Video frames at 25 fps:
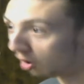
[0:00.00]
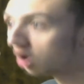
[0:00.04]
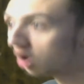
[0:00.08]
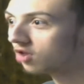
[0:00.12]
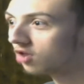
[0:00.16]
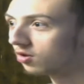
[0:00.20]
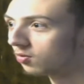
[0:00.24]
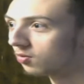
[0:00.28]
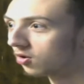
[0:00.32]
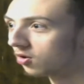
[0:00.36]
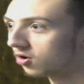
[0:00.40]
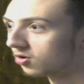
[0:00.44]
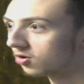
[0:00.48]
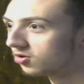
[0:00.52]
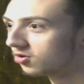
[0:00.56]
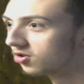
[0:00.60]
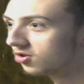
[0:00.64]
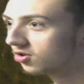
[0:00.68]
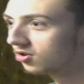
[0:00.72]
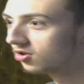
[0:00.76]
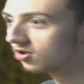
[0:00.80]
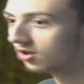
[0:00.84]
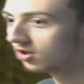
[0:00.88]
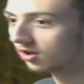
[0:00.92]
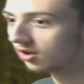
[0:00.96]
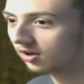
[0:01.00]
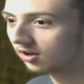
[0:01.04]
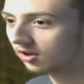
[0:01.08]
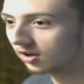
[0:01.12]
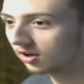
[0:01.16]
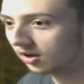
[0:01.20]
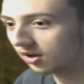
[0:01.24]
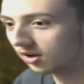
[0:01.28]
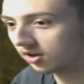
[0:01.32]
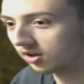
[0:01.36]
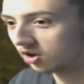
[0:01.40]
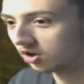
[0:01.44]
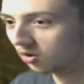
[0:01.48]
are the worst.
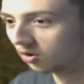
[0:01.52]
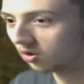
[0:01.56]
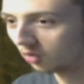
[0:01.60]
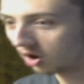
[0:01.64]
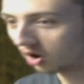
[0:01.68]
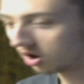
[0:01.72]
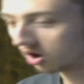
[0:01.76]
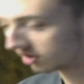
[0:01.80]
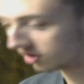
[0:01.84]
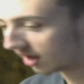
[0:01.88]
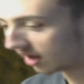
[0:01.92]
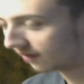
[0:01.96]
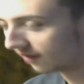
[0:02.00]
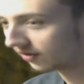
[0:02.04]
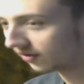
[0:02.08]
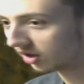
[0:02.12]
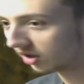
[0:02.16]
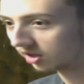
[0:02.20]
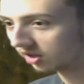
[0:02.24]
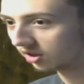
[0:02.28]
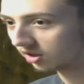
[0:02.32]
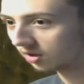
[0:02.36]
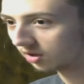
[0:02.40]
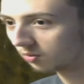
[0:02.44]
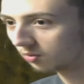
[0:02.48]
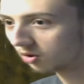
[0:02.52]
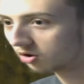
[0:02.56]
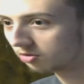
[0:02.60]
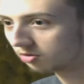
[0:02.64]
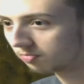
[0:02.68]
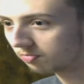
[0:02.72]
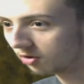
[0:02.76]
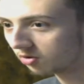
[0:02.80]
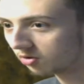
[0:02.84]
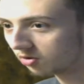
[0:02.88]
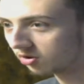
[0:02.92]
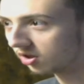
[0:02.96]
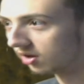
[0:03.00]
You are definitely the worst
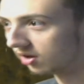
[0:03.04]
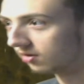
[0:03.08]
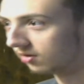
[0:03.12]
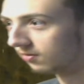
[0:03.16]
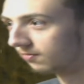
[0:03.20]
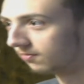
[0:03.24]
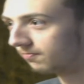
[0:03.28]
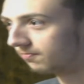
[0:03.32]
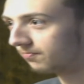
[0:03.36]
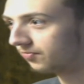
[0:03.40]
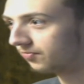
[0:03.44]
person.